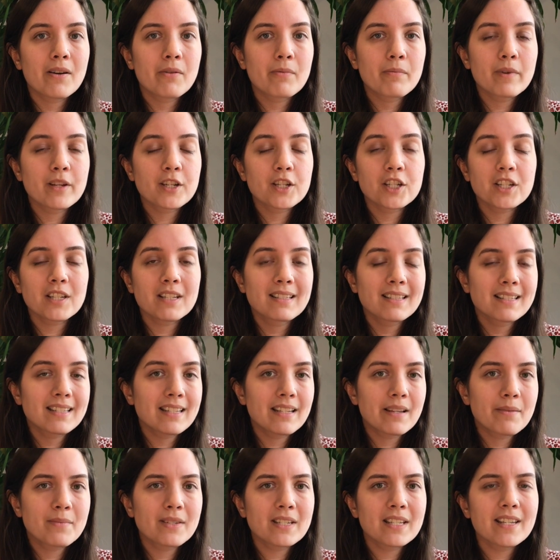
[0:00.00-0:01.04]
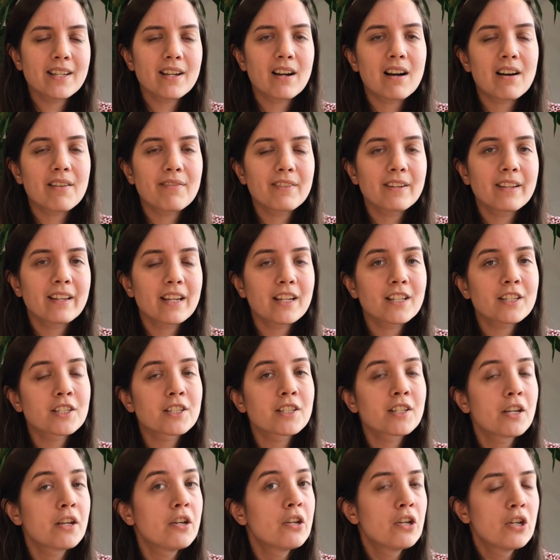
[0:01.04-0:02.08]
which in CMT often
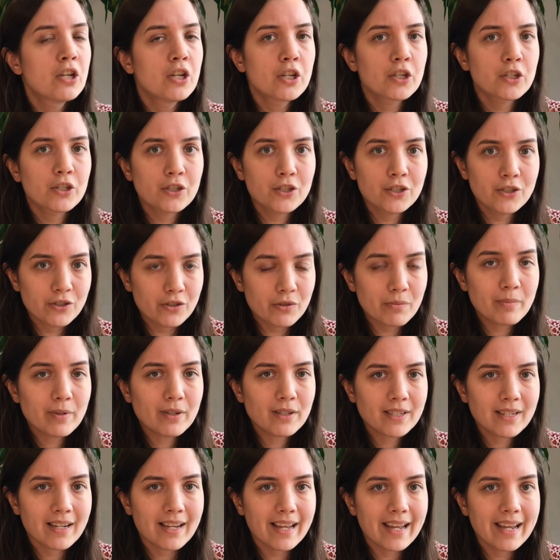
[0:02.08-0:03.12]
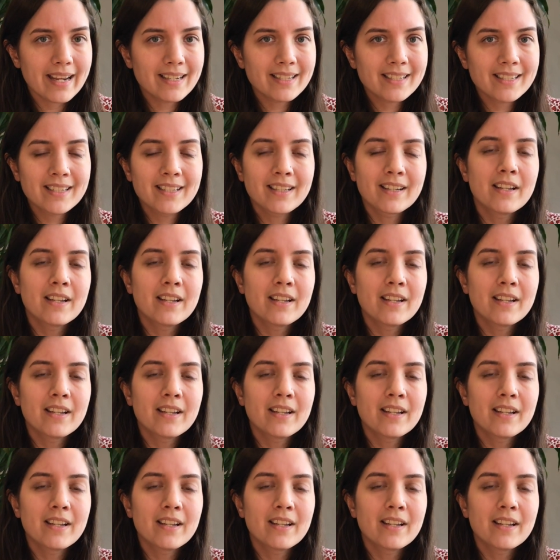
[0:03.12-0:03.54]
gets super tight.